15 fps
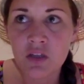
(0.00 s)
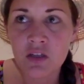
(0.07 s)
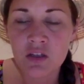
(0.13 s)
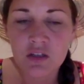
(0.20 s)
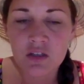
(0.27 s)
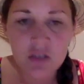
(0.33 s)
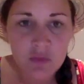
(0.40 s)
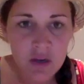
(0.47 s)

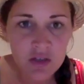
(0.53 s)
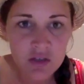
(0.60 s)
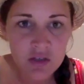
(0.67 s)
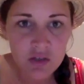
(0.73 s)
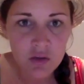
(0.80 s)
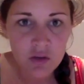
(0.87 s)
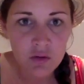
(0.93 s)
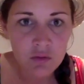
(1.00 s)
this is why it's
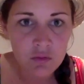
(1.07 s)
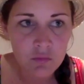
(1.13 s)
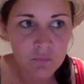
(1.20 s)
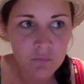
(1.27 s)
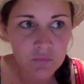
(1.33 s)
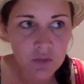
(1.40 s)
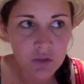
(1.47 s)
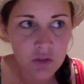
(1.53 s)
so
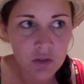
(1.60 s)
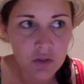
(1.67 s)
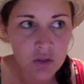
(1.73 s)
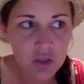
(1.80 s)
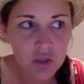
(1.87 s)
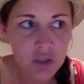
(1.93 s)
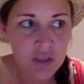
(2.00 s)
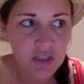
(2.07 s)

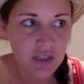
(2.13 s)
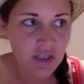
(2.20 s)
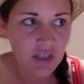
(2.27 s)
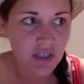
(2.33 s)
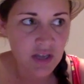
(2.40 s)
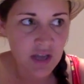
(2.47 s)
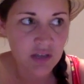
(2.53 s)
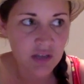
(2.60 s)
good to
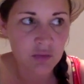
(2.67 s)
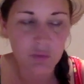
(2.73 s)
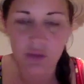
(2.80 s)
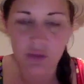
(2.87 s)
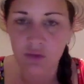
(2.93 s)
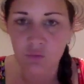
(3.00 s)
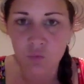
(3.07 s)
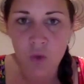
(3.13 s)
connect
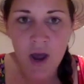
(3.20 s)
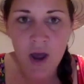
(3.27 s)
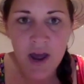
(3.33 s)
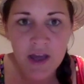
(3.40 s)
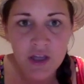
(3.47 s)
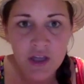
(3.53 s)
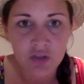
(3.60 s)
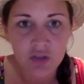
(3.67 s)
with
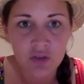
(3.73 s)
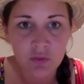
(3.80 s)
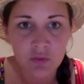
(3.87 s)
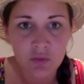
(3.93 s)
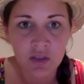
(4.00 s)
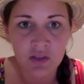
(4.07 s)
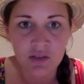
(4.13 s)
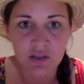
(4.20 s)
why you're
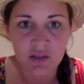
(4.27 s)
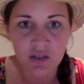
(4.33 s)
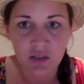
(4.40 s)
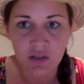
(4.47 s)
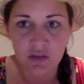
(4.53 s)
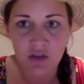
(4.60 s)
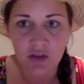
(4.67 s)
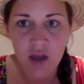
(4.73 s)
doing this
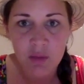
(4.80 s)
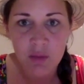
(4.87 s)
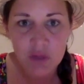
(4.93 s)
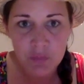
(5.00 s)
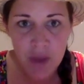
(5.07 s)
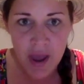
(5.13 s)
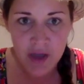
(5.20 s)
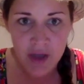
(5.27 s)
and how much
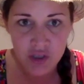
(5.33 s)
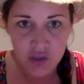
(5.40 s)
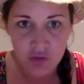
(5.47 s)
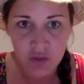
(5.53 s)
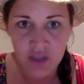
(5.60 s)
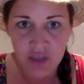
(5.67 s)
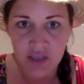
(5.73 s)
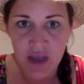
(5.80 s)
passion you
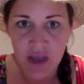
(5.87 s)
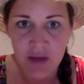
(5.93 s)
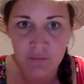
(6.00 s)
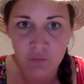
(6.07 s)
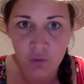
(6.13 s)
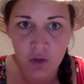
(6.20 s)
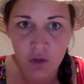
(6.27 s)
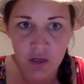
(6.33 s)
guys have
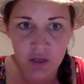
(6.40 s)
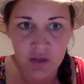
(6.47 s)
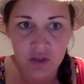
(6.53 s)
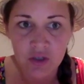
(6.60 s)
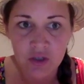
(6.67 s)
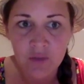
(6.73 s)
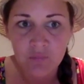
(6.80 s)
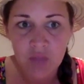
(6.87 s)
for it,
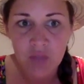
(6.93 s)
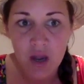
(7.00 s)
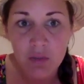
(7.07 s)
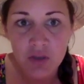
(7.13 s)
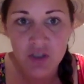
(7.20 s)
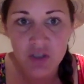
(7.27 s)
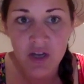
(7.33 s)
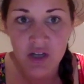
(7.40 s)
and how
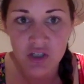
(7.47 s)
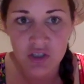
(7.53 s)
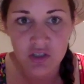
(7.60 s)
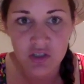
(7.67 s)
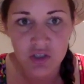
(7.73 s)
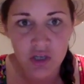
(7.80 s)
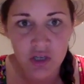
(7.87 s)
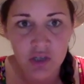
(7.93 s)
much it actually
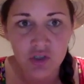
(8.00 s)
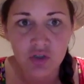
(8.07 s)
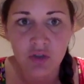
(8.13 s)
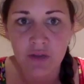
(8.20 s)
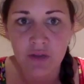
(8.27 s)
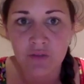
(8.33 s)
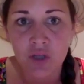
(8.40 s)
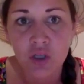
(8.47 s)
has changed your
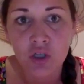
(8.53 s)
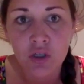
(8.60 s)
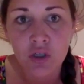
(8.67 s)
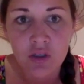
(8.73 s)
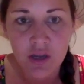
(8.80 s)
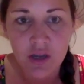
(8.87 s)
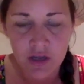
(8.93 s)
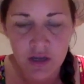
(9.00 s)
life and the good
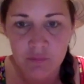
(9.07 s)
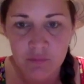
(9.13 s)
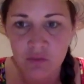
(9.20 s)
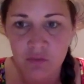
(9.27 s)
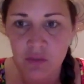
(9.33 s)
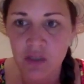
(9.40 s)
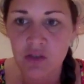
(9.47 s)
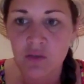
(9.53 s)
that comes
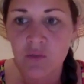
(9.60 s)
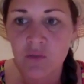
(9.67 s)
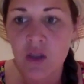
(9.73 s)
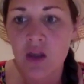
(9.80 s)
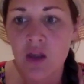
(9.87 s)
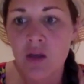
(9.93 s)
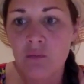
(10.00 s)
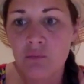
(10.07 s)
from it, and
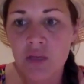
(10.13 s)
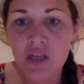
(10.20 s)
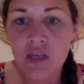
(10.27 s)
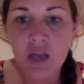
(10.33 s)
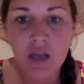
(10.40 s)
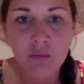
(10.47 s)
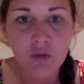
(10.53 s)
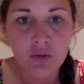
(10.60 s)
being
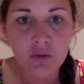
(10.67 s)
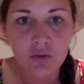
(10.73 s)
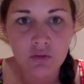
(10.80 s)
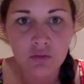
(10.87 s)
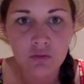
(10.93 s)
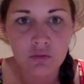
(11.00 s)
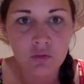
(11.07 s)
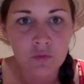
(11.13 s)
able
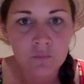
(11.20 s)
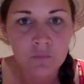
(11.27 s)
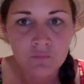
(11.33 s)
to,